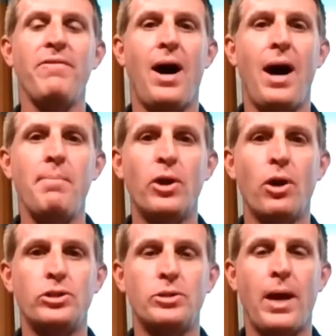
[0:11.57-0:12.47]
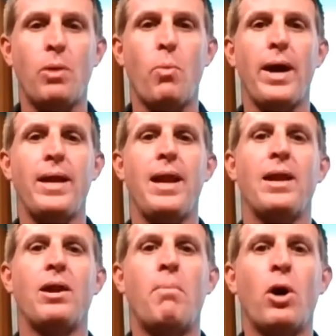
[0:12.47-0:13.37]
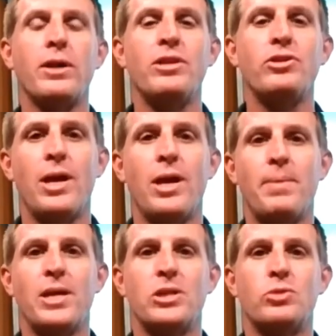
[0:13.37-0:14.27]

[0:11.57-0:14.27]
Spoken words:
I'm your host, Mike White, and on Marketing Champions,